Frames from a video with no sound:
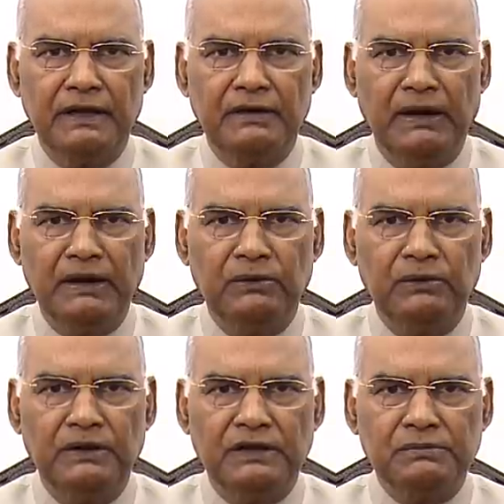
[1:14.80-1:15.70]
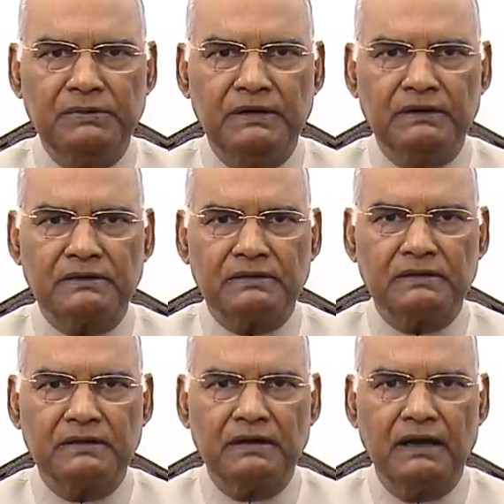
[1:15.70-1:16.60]
In my own
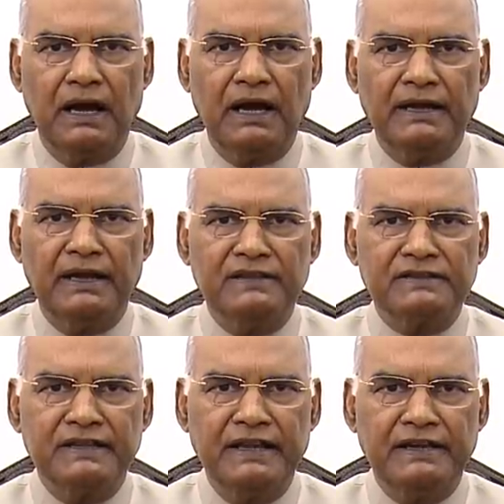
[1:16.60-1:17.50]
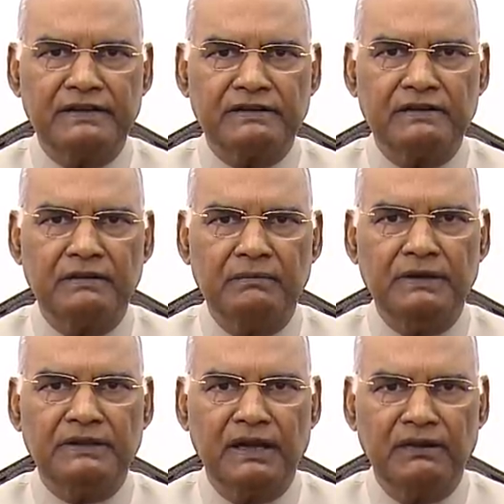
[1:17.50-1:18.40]
experience, I can say it
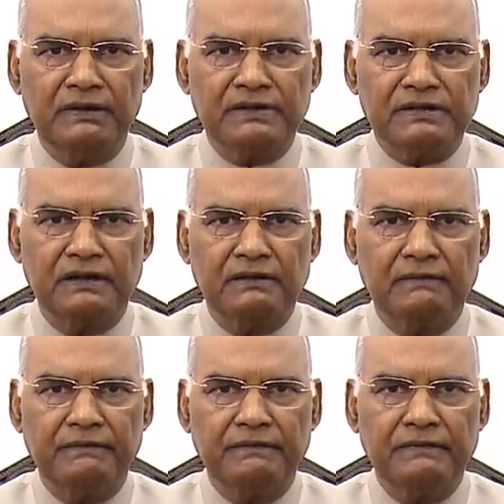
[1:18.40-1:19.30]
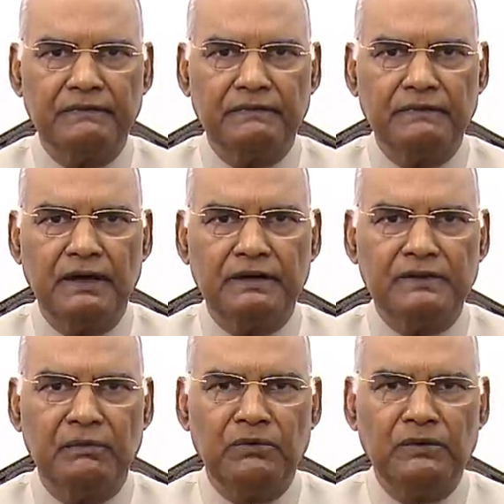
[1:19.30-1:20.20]
with conviction that
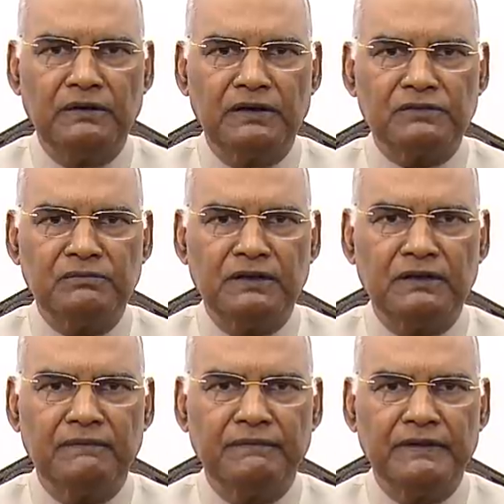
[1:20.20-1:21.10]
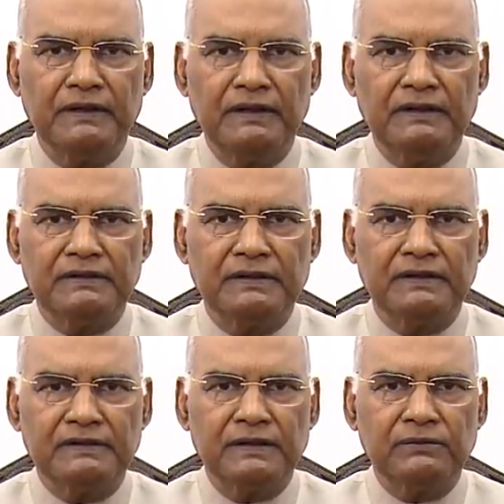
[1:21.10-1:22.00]
Jammu and Kashmir is a
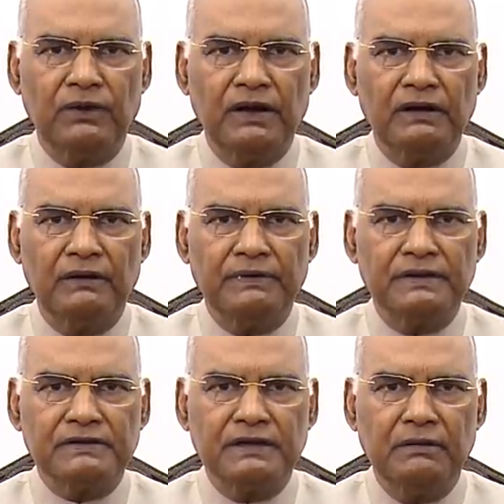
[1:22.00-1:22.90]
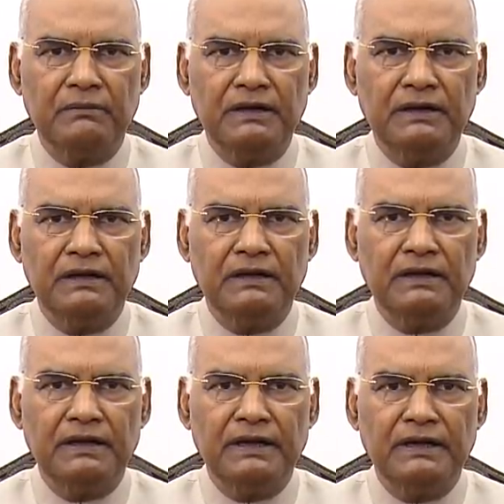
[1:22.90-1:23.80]
reservoir of extremely
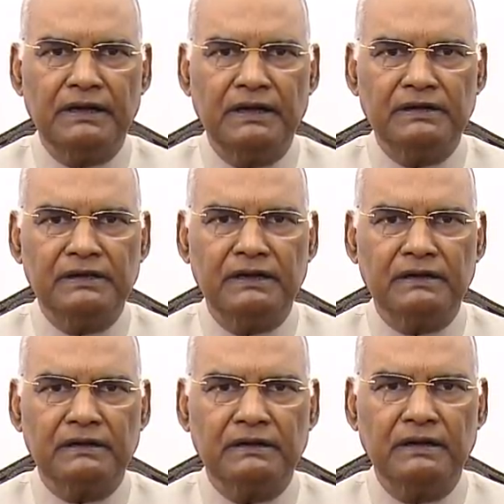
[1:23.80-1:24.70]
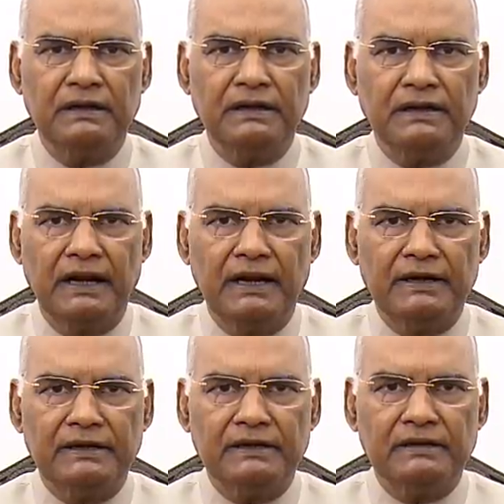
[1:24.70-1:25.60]
intelligent,
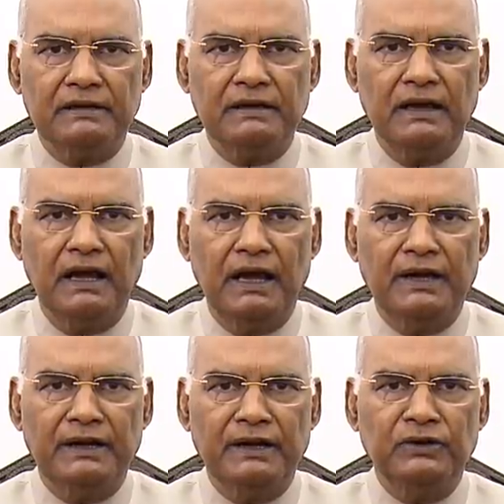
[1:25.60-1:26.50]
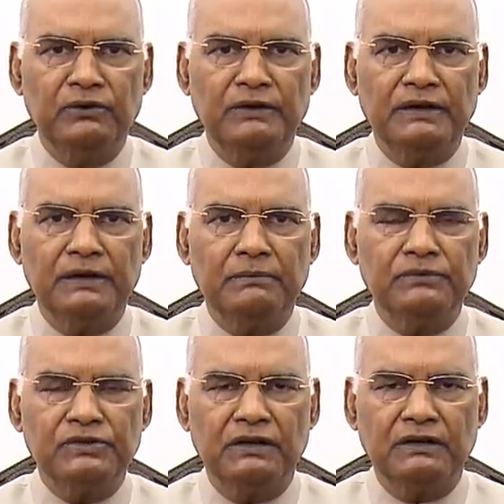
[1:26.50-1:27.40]
talented and innovative
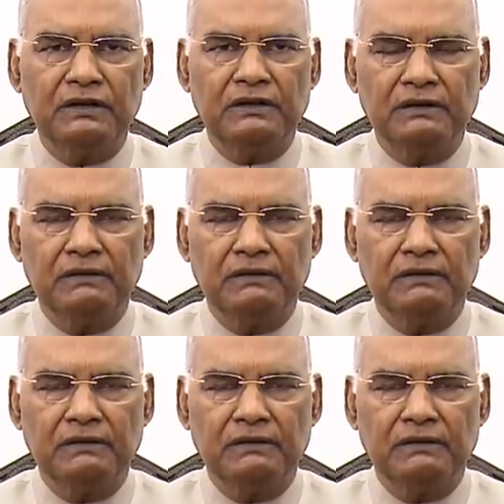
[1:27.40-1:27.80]
children.